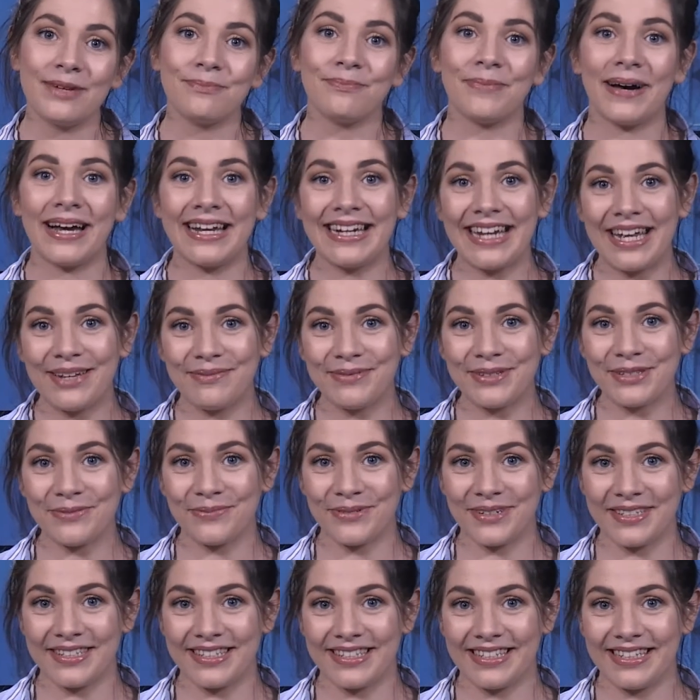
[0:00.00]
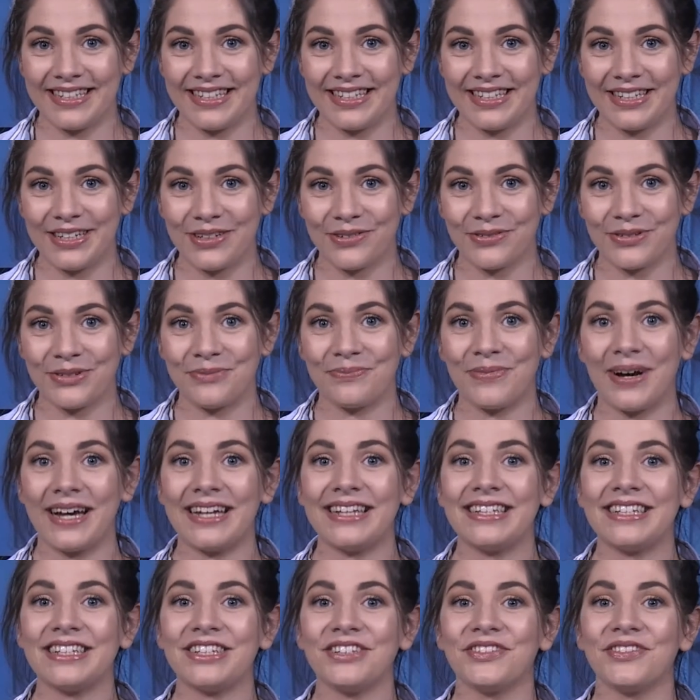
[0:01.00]
My name is Brittany,
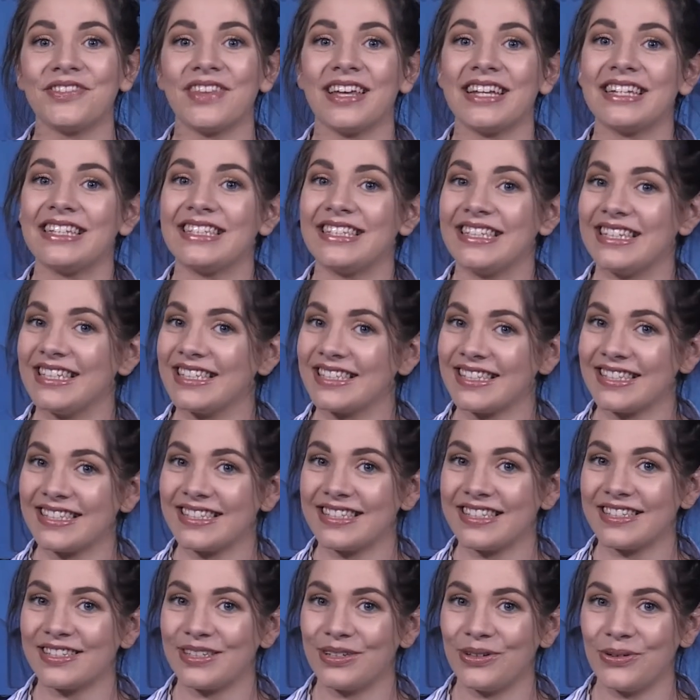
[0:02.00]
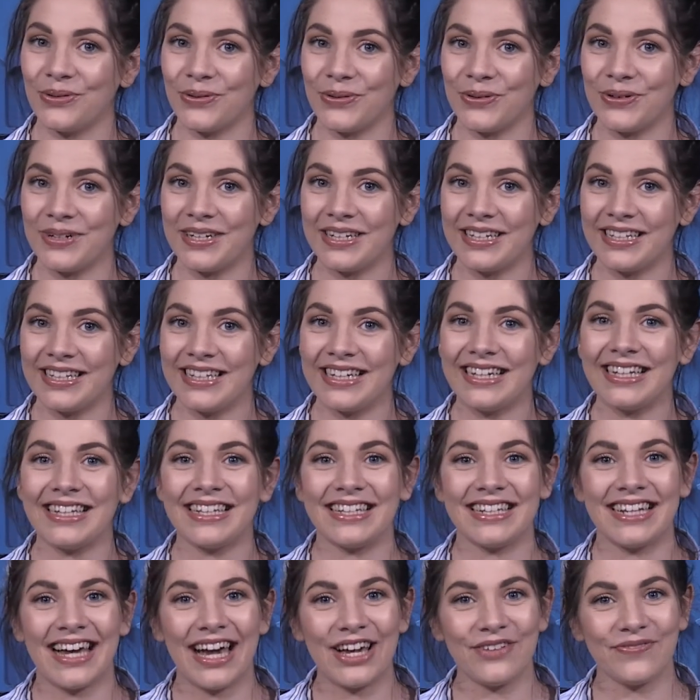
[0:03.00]
reminding you that Jesus is Lord.
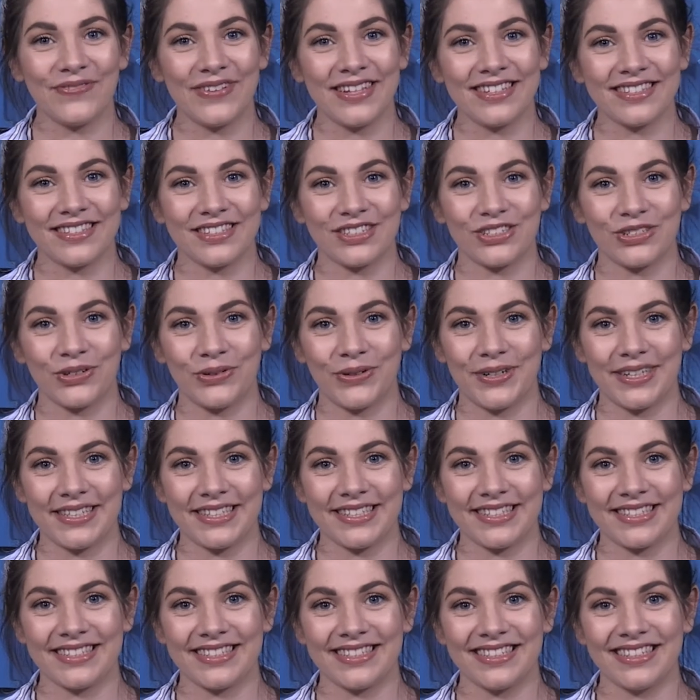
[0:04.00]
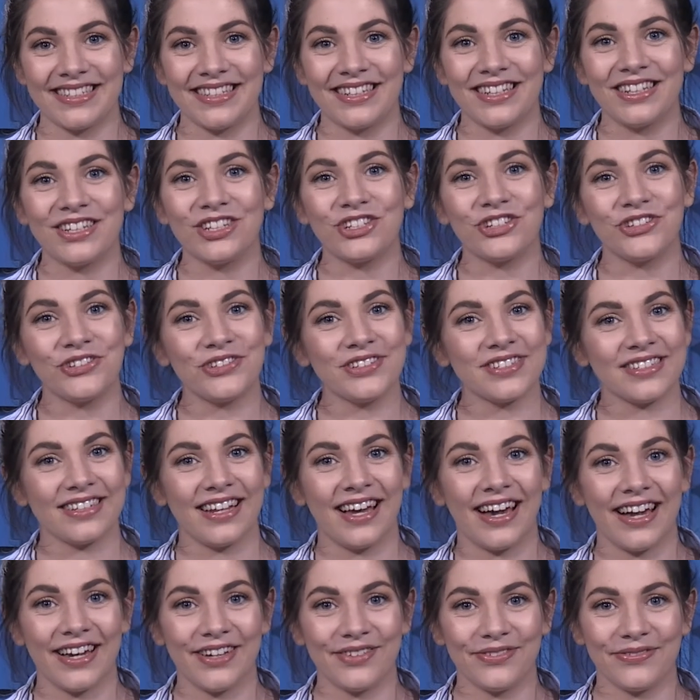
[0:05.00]
Life is a choice. Choose
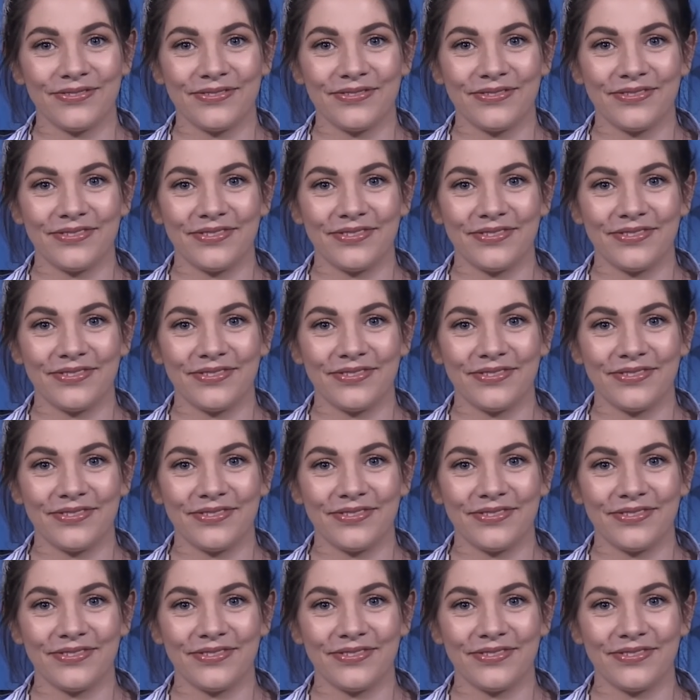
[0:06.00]
life.